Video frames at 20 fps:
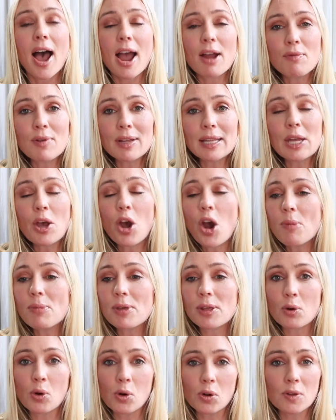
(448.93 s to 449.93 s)
I really hope
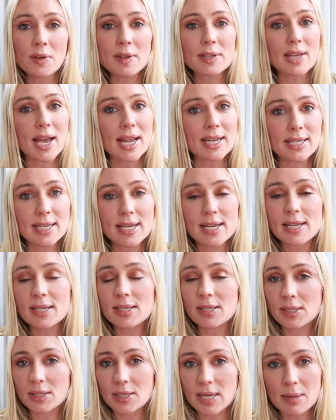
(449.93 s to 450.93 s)
that all these
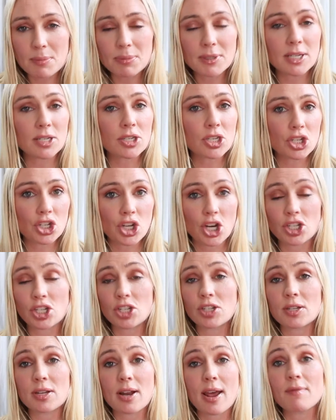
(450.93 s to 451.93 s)
ideas, tips, and
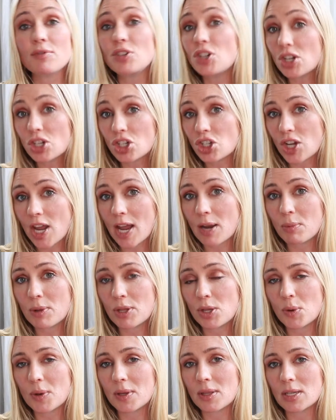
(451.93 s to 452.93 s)
suggestions that I've just shared
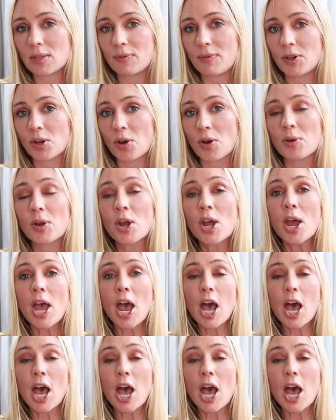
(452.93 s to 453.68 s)
with you in this video